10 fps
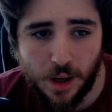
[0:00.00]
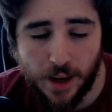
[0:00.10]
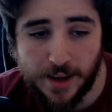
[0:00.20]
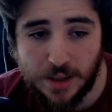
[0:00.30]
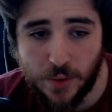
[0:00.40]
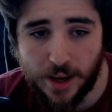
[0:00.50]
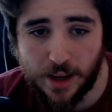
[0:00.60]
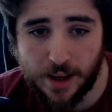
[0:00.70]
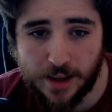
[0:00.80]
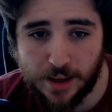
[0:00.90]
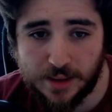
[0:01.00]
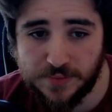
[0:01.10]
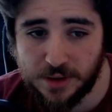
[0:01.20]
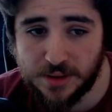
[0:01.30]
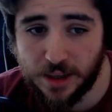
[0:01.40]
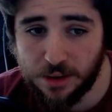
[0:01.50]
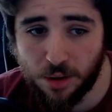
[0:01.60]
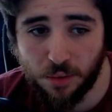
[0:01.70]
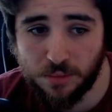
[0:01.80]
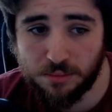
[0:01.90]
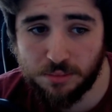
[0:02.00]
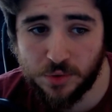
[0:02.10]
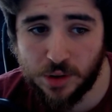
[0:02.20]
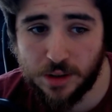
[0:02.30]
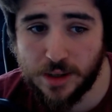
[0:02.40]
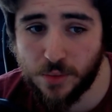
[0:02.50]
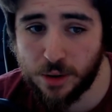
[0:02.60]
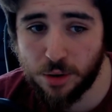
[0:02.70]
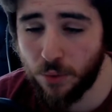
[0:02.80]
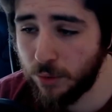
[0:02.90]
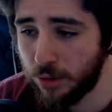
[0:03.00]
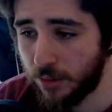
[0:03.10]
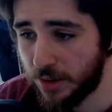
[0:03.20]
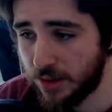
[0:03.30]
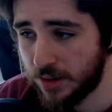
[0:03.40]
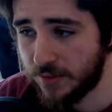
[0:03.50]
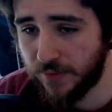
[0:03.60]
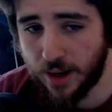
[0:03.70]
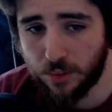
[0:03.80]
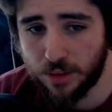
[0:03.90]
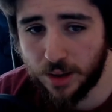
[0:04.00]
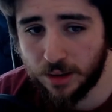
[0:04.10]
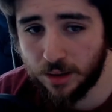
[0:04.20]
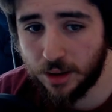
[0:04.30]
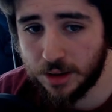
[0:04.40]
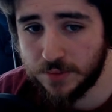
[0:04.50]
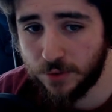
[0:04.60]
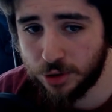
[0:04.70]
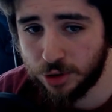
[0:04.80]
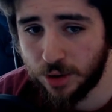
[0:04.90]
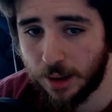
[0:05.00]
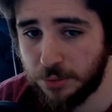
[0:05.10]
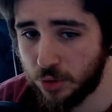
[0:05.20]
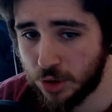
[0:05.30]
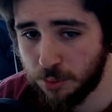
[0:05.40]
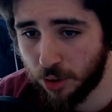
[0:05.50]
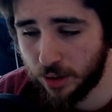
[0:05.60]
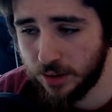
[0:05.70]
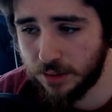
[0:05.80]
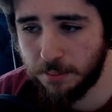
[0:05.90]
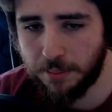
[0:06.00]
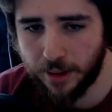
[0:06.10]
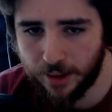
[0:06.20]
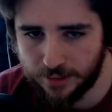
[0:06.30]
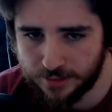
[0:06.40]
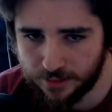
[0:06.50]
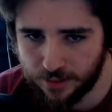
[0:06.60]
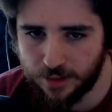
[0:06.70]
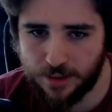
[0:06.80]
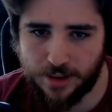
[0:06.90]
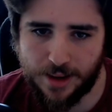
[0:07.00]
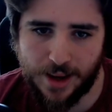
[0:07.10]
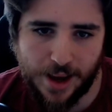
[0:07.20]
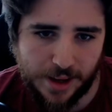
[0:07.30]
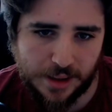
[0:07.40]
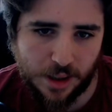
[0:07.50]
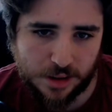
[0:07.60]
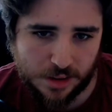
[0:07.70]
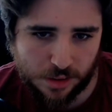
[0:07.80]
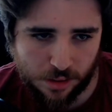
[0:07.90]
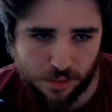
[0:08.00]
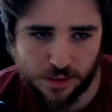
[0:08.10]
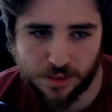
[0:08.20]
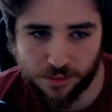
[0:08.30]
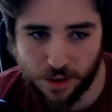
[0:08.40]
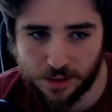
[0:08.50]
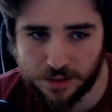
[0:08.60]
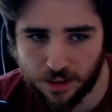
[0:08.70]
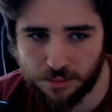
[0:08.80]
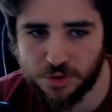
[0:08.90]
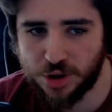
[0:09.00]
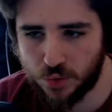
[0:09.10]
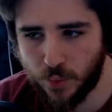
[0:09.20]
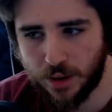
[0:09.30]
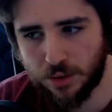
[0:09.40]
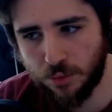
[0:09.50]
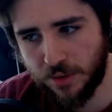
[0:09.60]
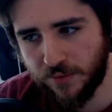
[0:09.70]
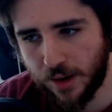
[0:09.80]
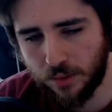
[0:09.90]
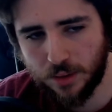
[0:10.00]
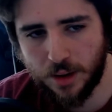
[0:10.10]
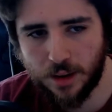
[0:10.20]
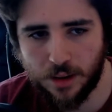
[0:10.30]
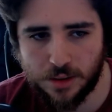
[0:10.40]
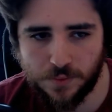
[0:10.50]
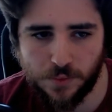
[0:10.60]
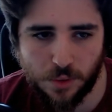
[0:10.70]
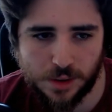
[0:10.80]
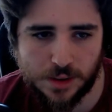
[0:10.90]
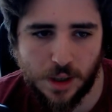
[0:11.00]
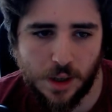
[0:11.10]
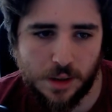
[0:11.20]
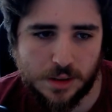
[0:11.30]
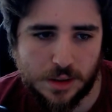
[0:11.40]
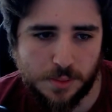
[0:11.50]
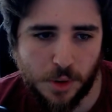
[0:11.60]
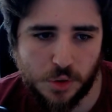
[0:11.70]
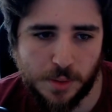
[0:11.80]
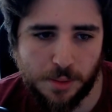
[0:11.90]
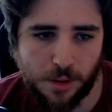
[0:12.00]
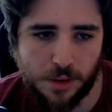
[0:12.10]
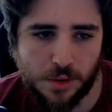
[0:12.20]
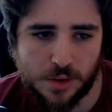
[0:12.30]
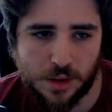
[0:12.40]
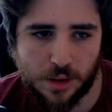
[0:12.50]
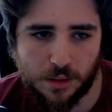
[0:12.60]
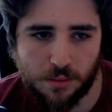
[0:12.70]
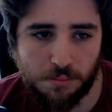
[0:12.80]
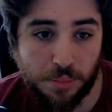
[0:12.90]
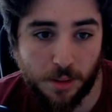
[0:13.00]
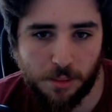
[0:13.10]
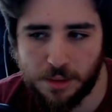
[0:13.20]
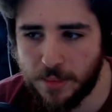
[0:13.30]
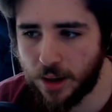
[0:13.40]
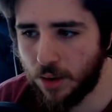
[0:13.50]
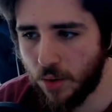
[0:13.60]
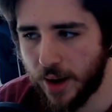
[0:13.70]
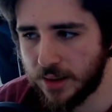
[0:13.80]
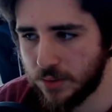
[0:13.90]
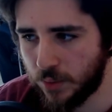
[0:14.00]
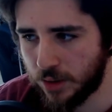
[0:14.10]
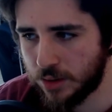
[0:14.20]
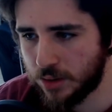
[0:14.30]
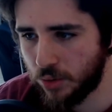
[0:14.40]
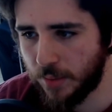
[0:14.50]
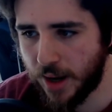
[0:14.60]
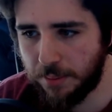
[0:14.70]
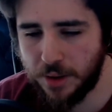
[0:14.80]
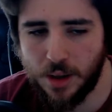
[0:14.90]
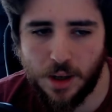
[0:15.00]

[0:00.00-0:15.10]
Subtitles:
Anyway, as far as I know, there were no vulnerabilities found in the Linux version up to this point, but I cannot exclude that there are some just waiting to be found. It's, of course, since most people are using probably Mac OS with the Zoom app,